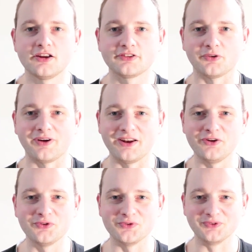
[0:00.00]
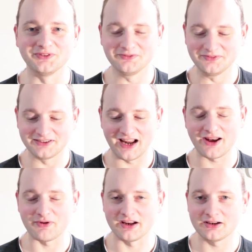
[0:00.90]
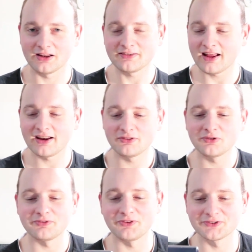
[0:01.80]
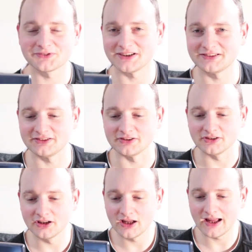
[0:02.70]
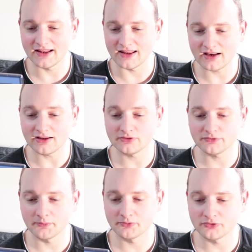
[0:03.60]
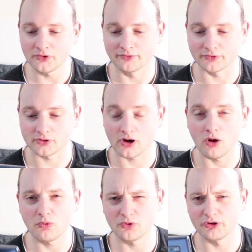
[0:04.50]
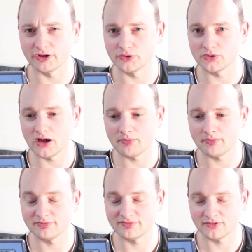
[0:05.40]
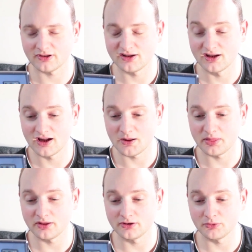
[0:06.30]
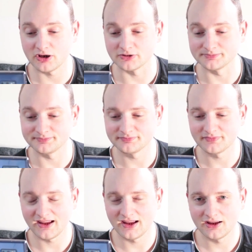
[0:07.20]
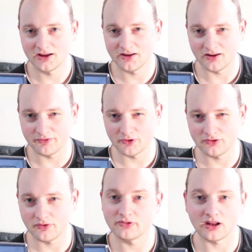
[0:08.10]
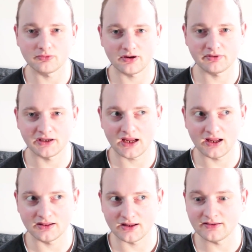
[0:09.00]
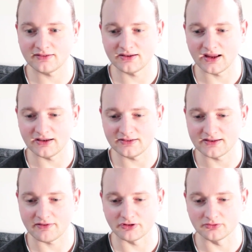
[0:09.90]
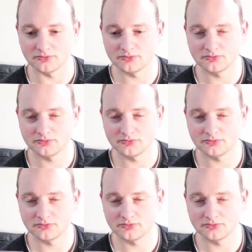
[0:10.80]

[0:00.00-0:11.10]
So hello. Anyway, let's get into the first question, and that is from Solver. How old are you? I'm 31. The 1st of January 1987.